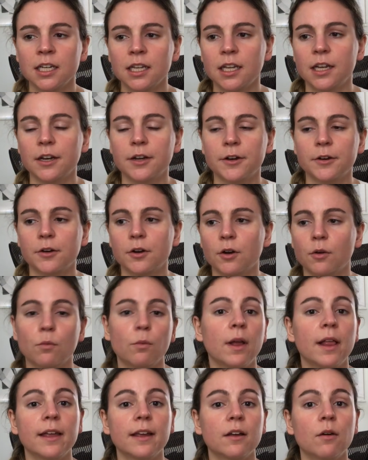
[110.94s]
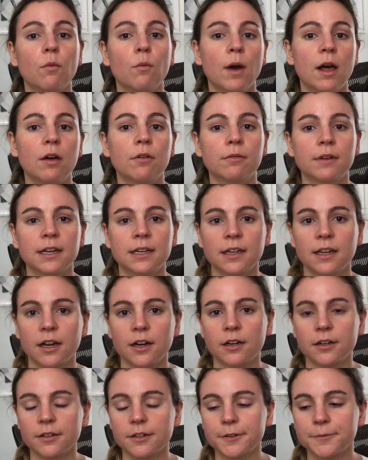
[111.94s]
you know, or like a well-written
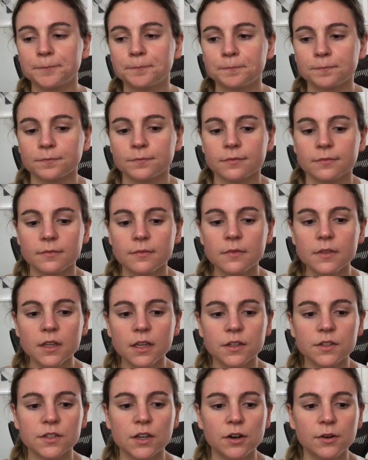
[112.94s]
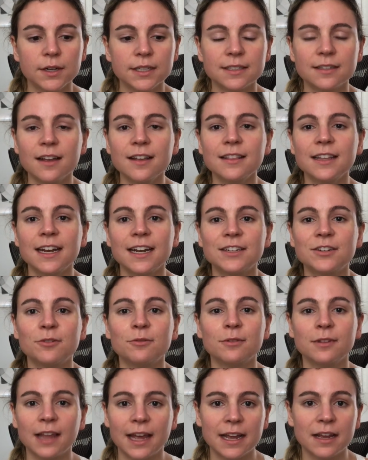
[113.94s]
character. So it's not that I
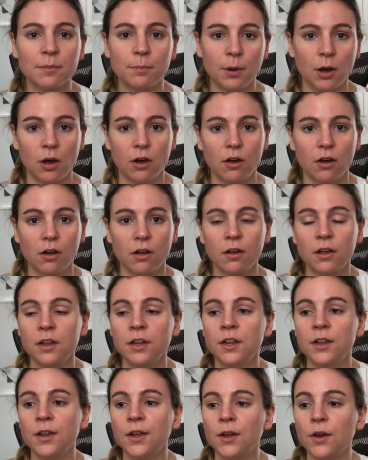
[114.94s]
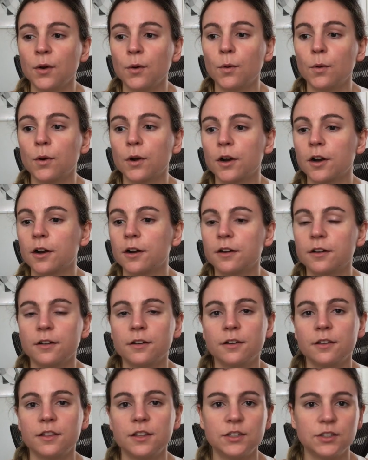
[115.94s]
don't like Paul or
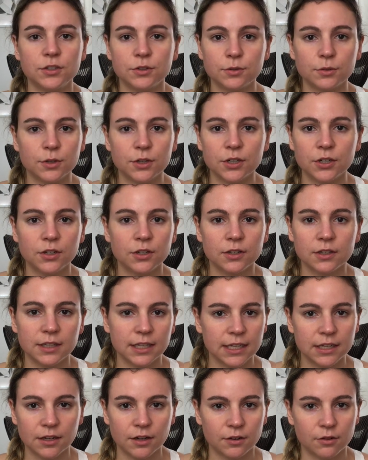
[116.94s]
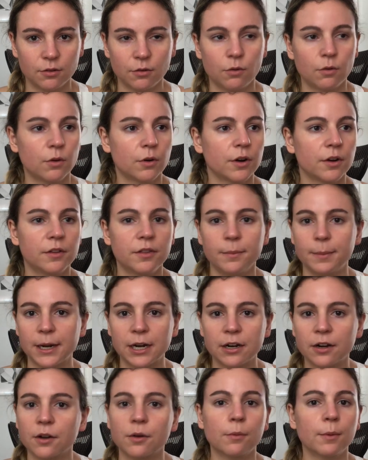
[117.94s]
the Duke, Leto, or the
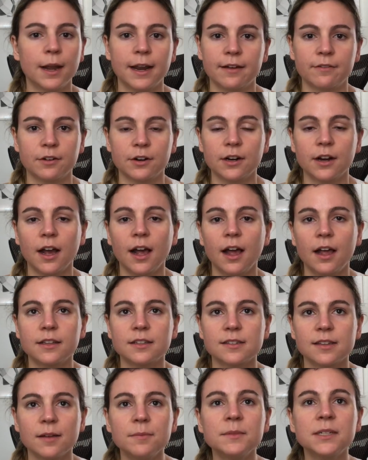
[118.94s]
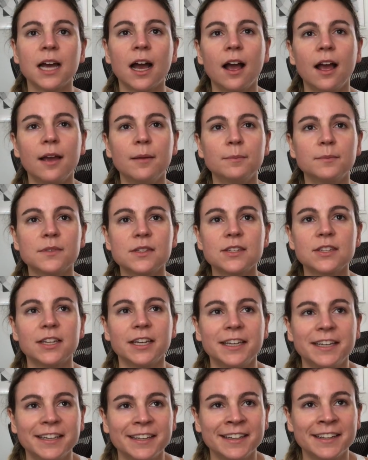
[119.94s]
Baron, or whatever. Sometimes,
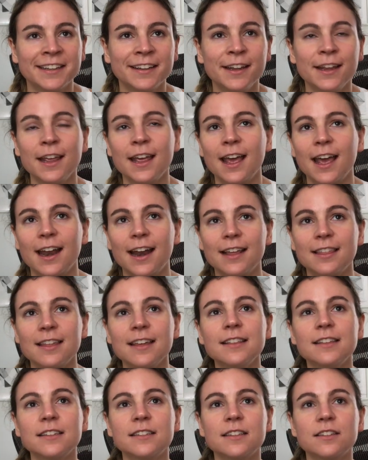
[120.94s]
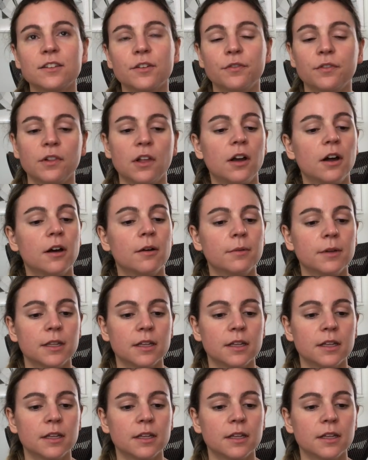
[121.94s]
and I think this is a flaw with